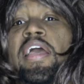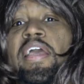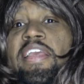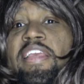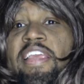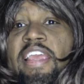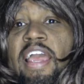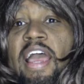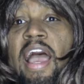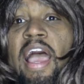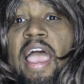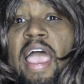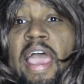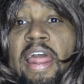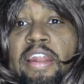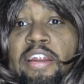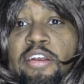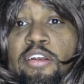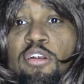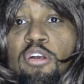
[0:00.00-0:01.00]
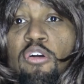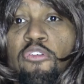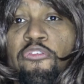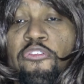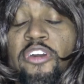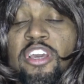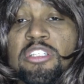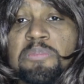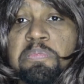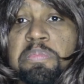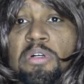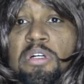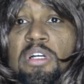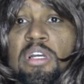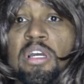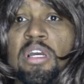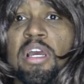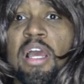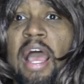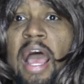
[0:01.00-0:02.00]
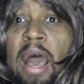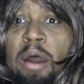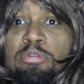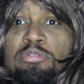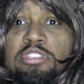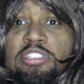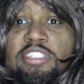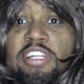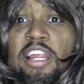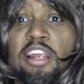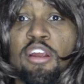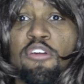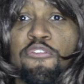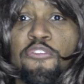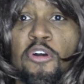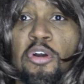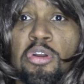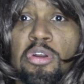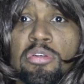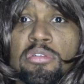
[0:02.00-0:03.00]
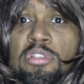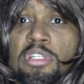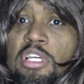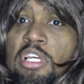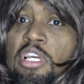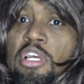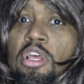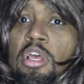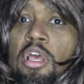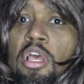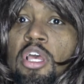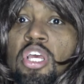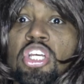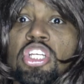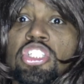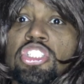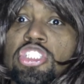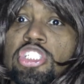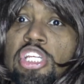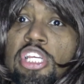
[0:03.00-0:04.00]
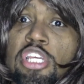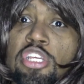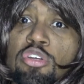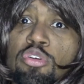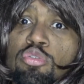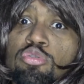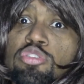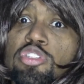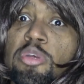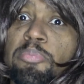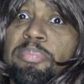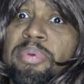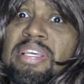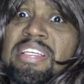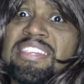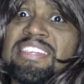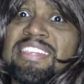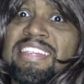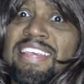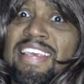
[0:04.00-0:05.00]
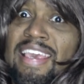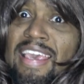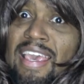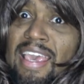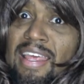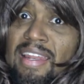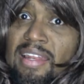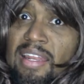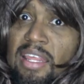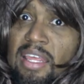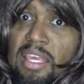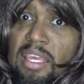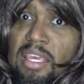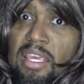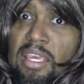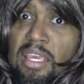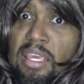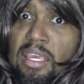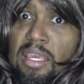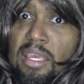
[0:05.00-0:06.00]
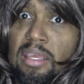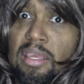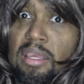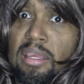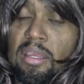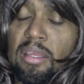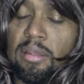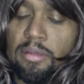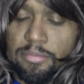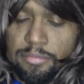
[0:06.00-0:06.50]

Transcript: Yeah, I added her on Facebook. I was looking at her photos. She used to be skinny.